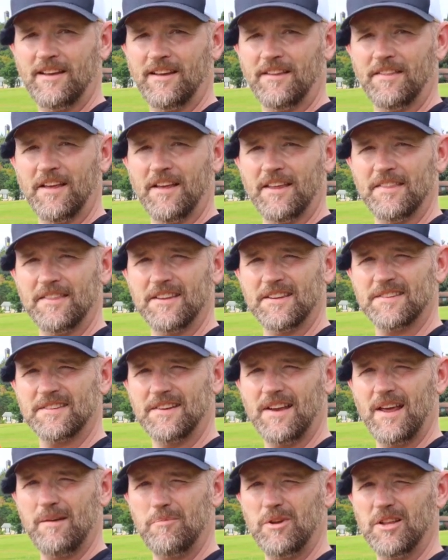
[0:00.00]
And then this
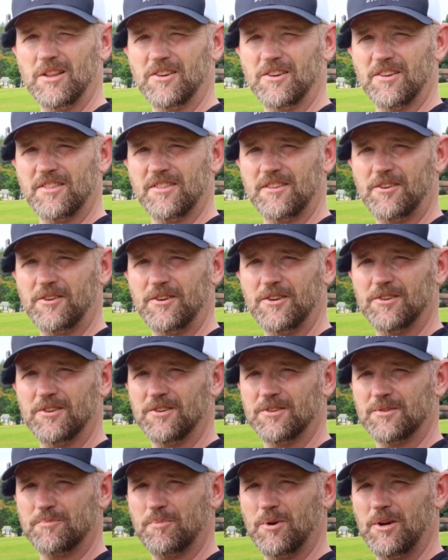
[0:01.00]
Nebula
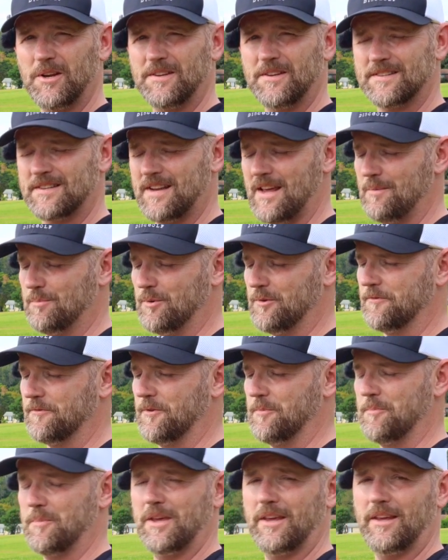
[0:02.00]
Ethereal is pretty stable
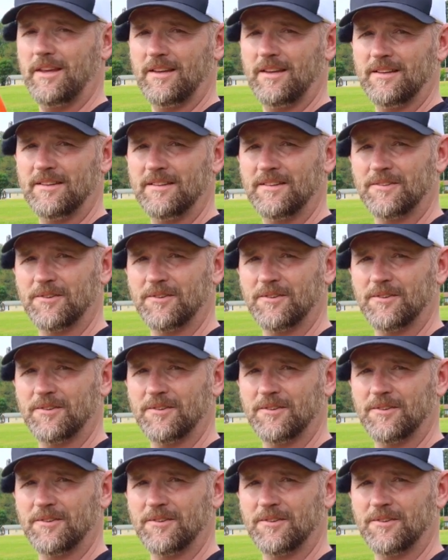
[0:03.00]
for me,